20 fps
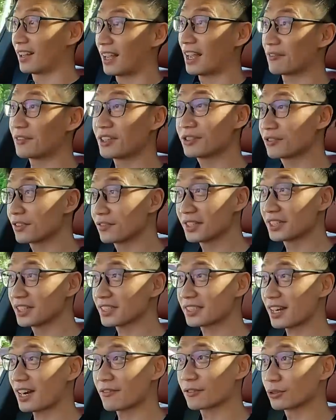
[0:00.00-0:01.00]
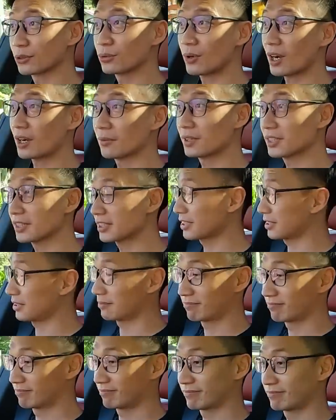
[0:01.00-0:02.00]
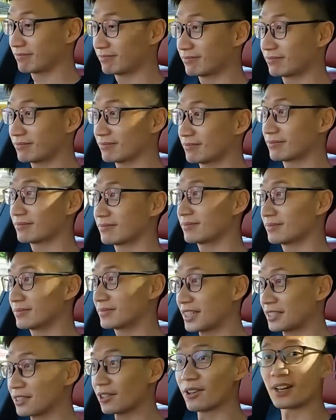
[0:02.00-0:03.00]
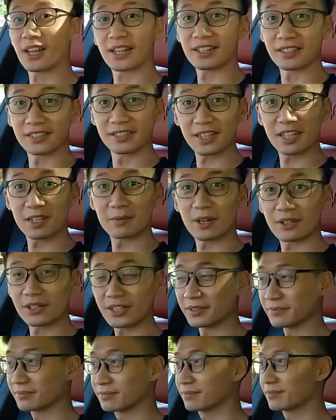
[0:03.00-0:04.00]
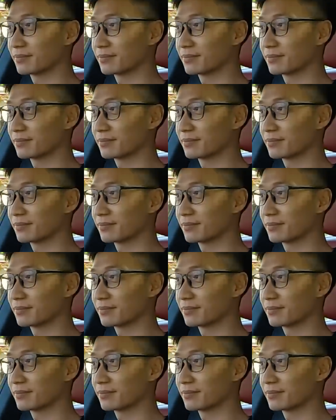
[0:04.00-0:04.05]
having driven this car for 2 hours, that's all I can say about it.